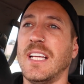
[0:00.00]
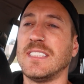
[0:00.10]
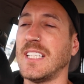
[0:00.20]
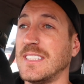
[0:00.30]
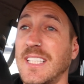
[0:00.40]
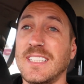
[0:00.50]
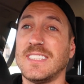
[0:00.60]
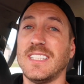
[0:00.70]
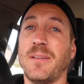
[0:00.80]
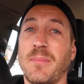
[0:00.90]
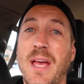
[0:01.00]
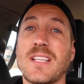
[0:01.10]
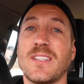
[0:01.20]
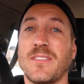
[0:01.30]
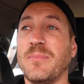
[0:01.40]
it just needs a
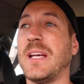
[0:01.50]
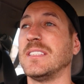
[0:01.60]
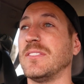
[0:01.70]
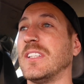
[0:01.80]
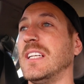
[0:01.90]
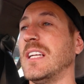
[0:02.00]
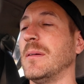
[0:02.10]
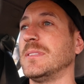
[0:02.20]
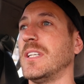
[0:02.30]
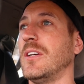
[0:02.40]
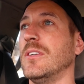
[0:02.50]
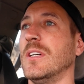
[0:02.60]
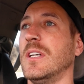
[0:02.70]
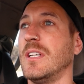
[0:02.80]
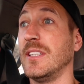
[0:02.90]
massive massive cleanup so
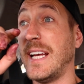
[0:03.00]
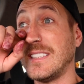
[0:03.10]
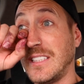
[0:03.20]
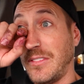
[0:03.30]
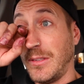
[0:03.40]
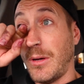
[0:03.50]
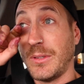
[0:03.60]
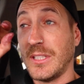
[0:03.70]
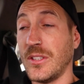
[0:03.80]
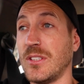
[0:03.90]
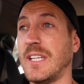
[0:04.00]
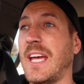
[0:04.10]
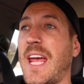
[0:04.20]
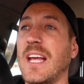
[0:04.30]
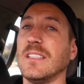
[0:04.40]
that's definitely what we're going to do
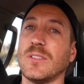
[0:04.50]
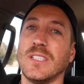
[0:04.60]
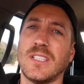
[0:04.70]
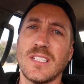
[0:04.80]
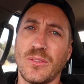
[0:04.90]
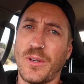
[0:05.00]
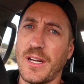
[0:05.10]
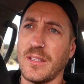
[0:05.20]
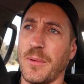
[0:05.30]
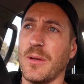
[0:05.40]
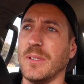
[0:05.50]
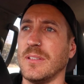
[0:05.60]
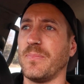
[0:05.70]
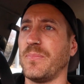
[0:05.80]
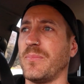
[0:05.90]
today and it doesn't run at the moment